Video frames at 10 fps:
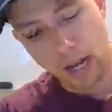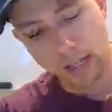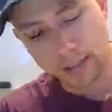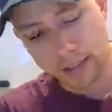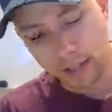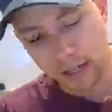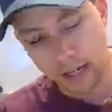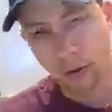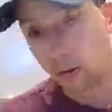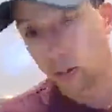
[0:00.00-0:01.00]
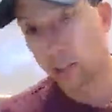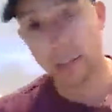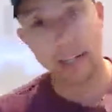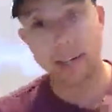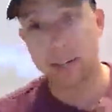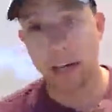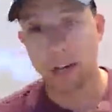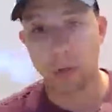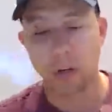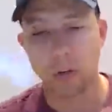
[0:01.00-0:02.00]
and it's they're just
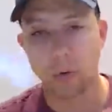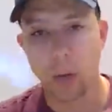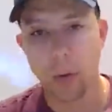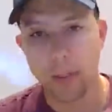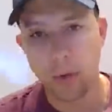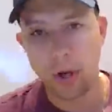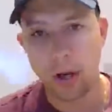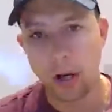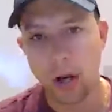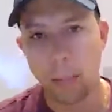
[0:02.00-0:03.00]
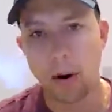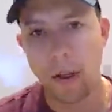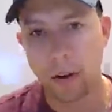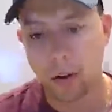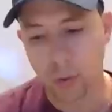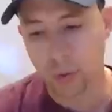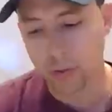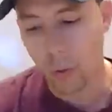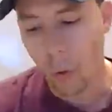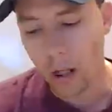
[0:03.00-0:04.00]
as we are doing with a number of other tools and
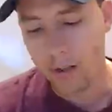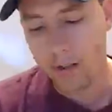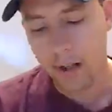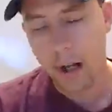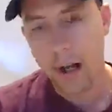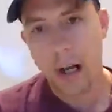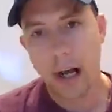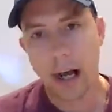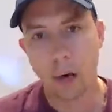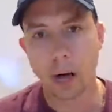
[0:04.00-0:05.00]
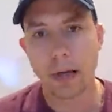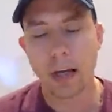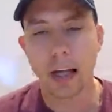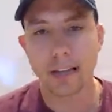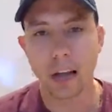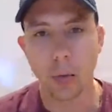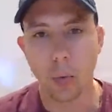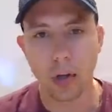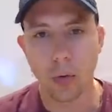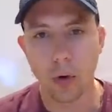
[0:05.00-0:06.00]
wallets. We're going to be constantly working
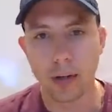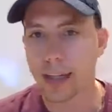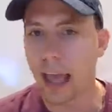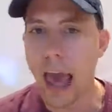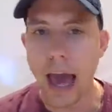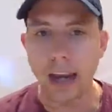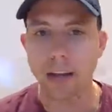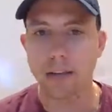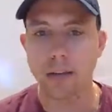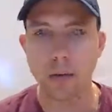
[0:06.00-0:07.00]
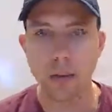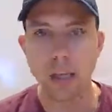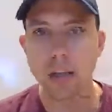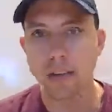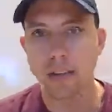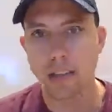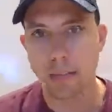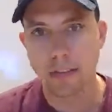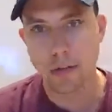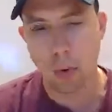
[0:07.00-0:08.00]
towards like adding to the ecosystem of
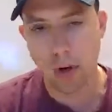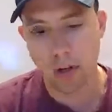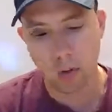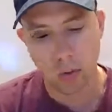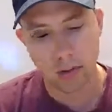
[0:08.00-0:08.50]
supported tools.